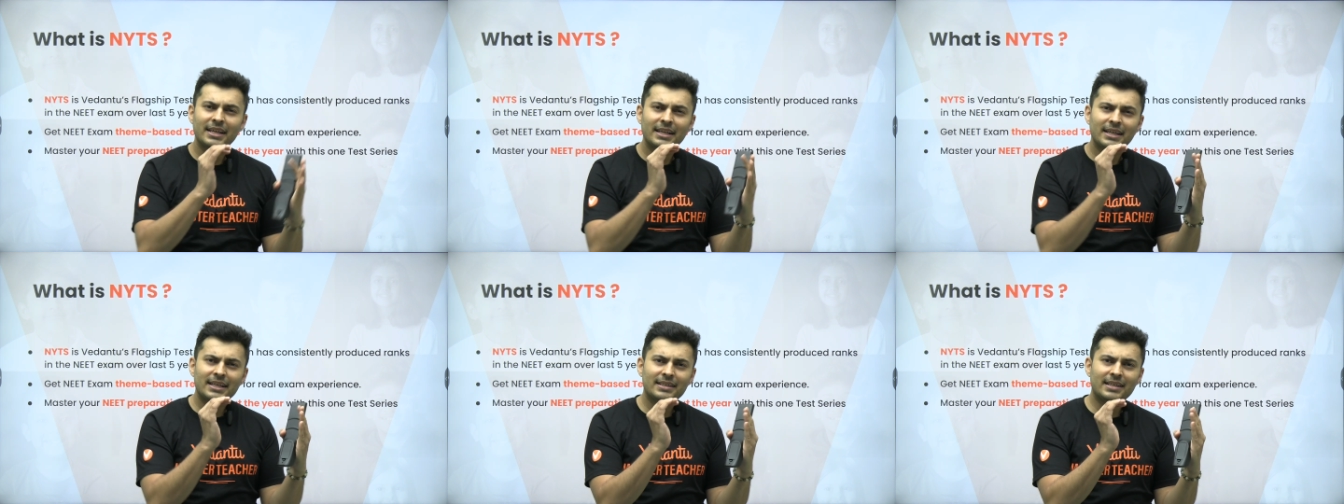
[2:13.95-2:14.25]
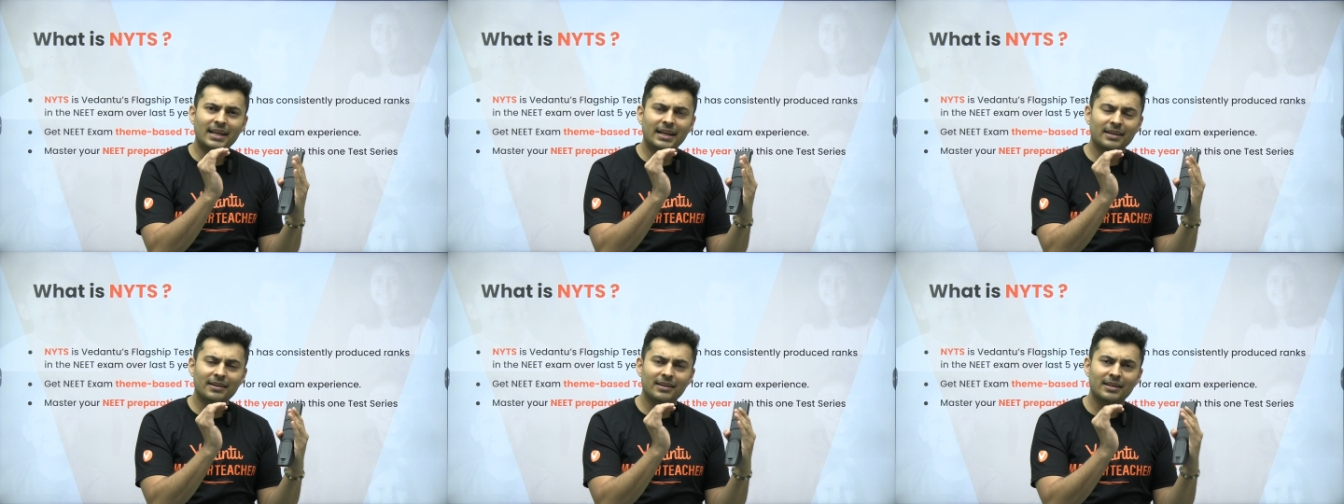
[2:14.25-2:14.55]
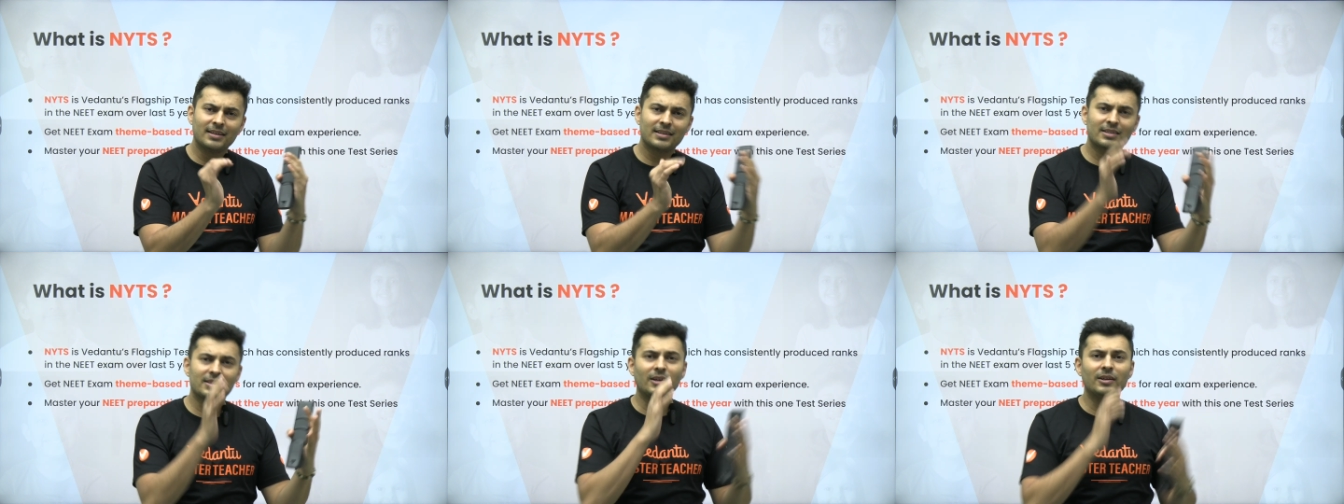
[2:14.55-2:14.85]
is at a
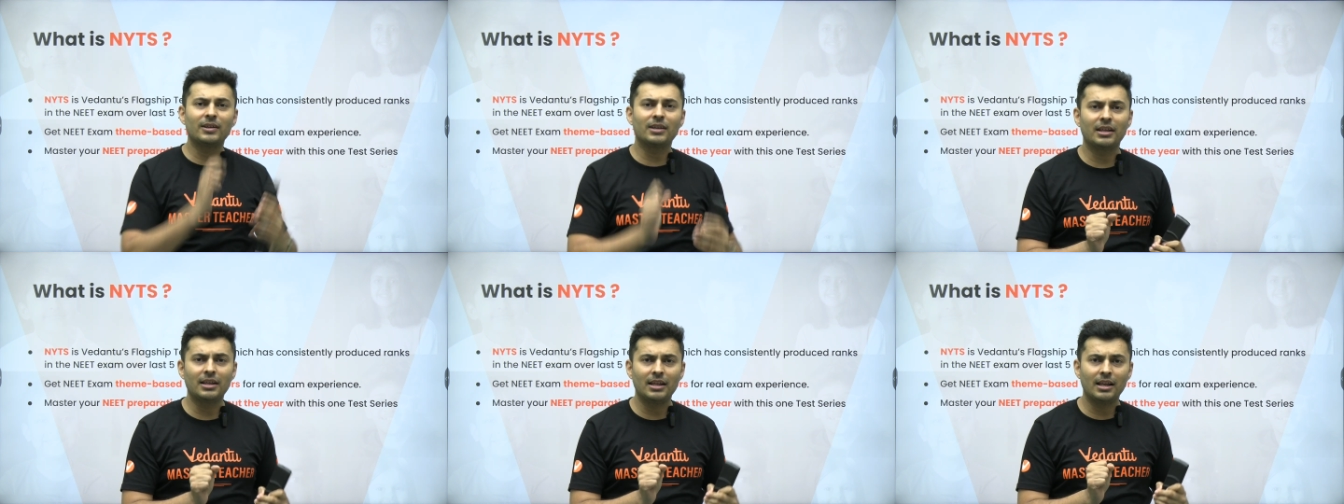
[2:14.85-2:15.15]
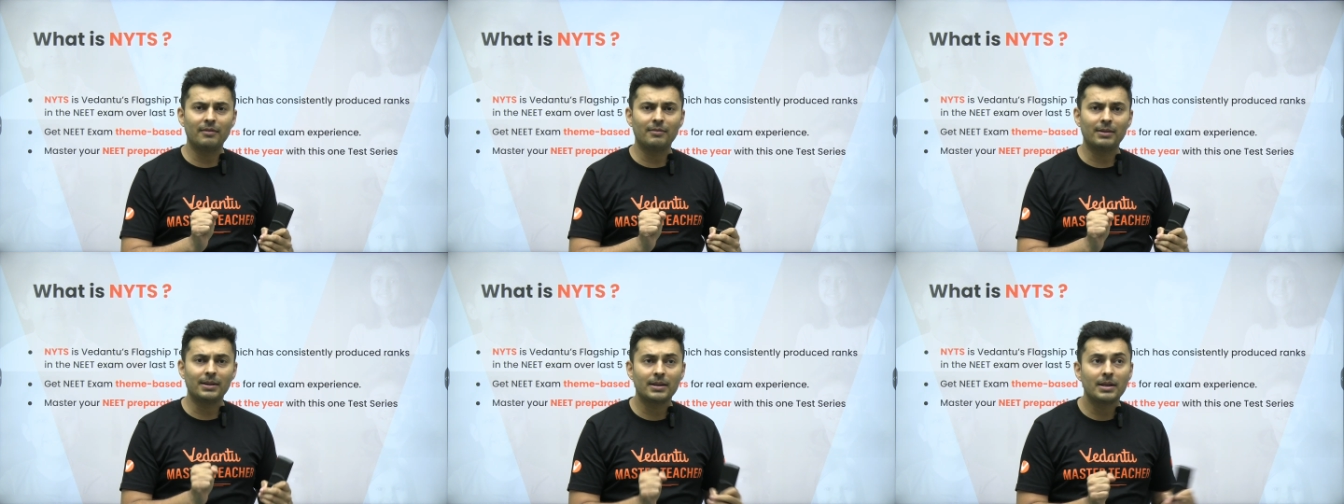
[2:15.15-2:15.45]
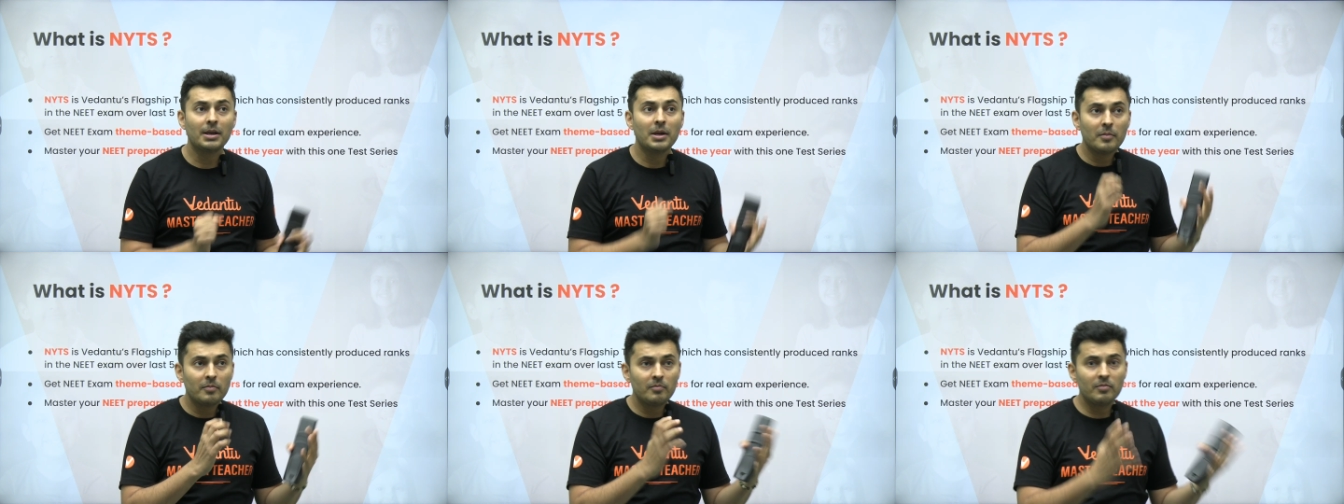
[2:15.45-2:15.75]
certain level
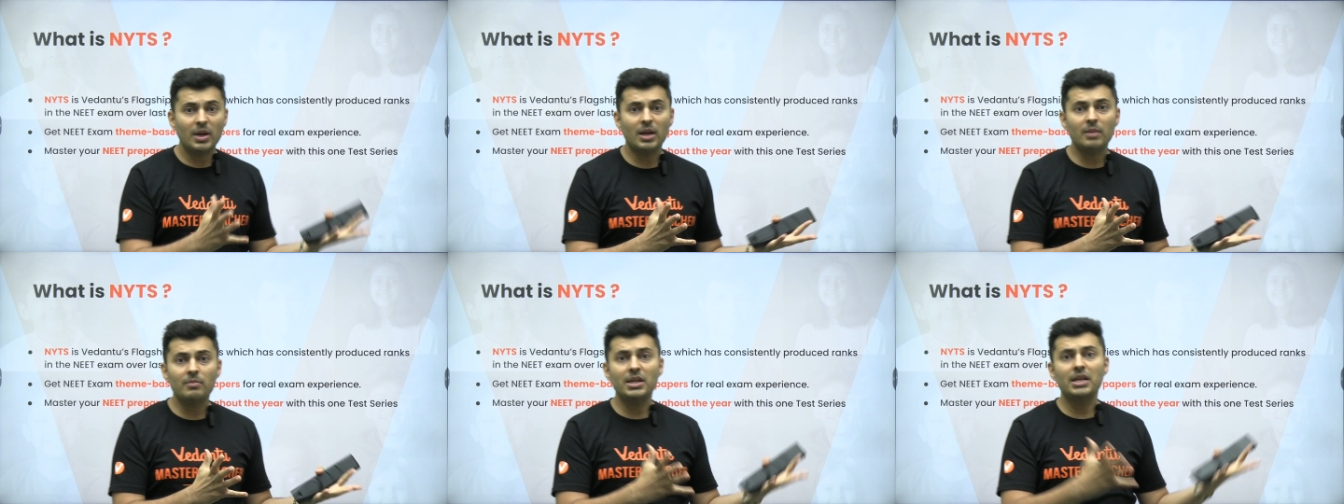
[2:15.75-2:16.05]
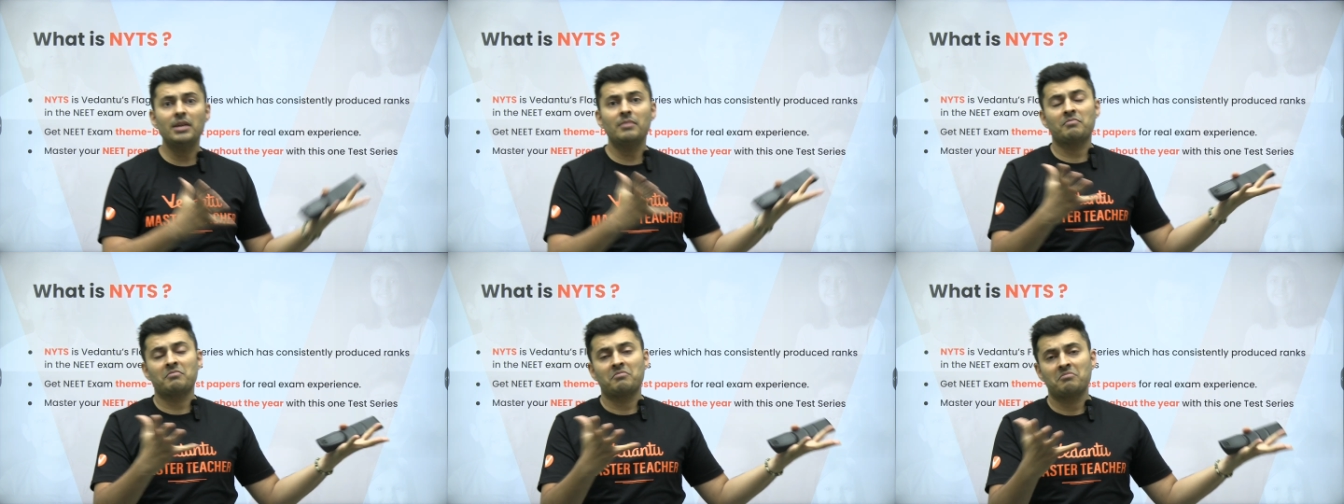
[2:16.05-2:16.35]
maybe